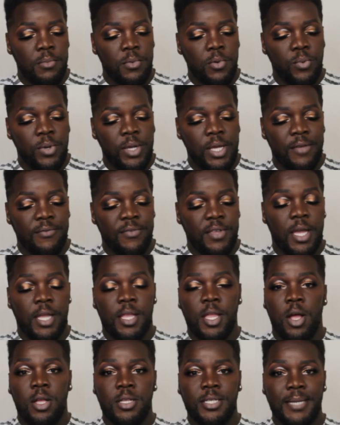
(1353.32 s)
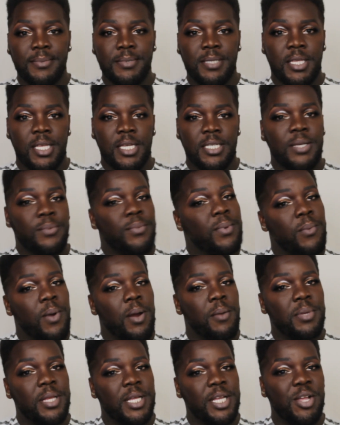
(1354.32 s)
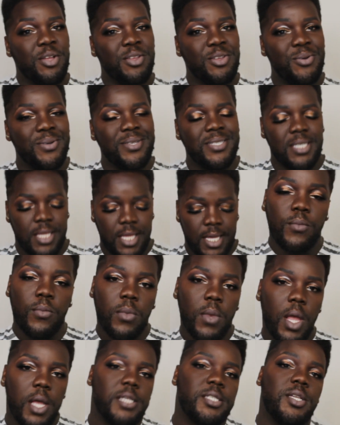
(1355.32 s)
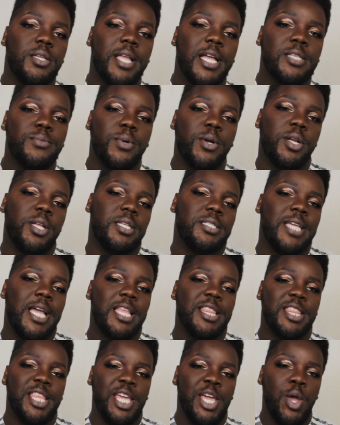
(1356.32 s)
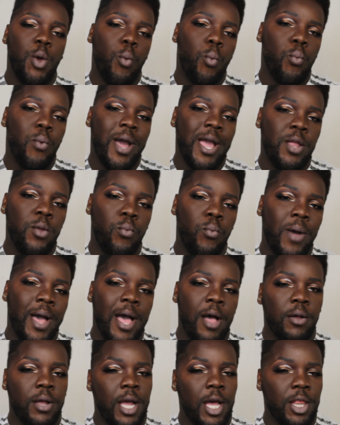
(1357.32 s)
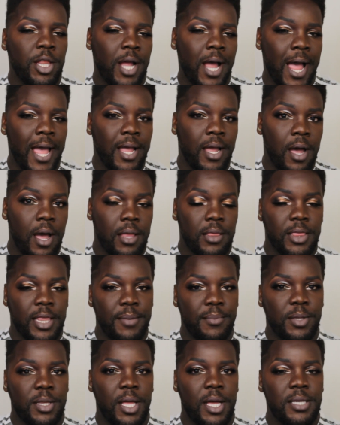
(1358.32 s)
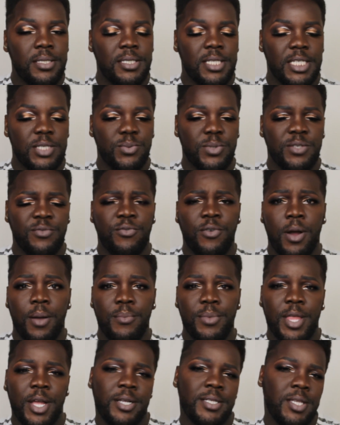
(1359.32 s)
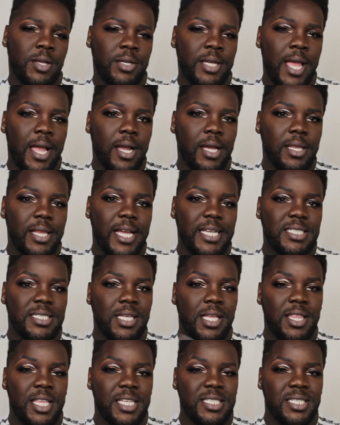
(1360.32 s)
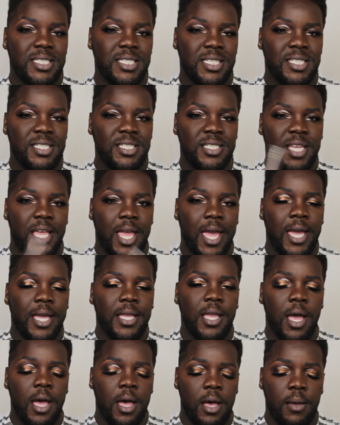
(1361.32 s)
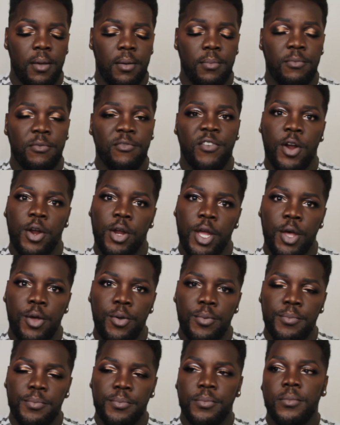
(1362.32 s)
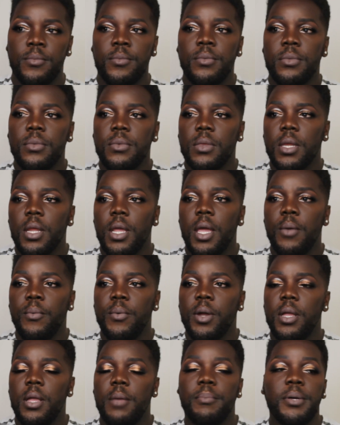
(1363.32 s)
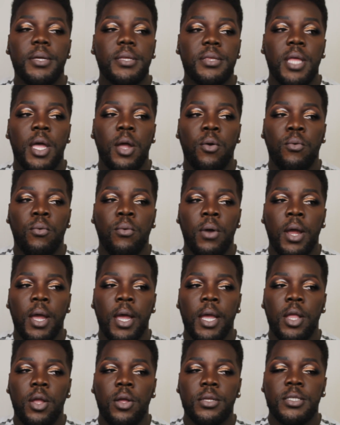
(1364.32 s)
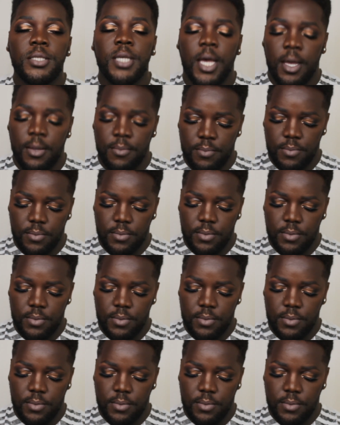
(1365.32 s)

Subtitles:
we have done all types of things that we weren't planning on doing today. So next we're going to take the Wet n Wild Color Icon Lip Gloss. This was from their Zodiac collection, and this is in shade Virgo. And we're going to put that right on top.